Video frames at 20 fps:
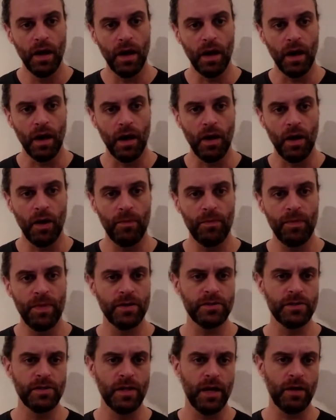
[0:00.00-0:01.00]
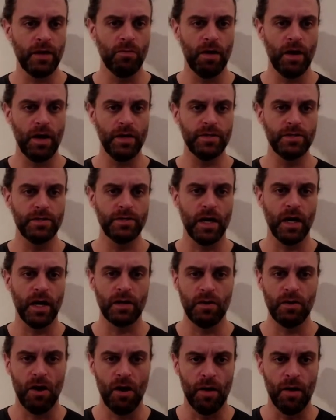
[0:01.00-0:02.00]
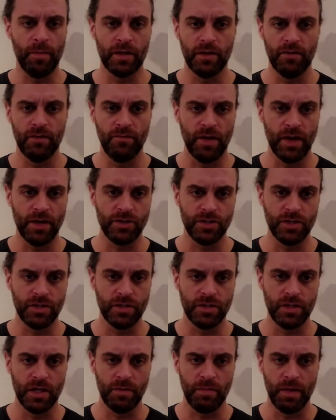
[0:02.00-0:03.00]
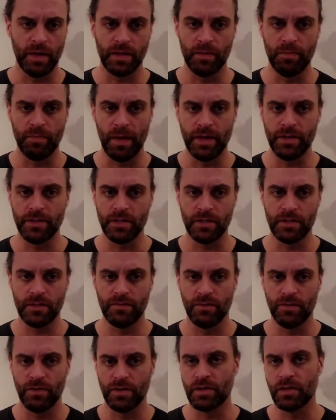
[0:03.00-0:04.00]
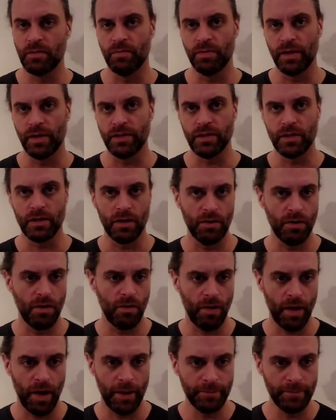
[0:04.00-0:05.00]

Um, there's likewise uh, common conventions that make the basis for this complaint to go away.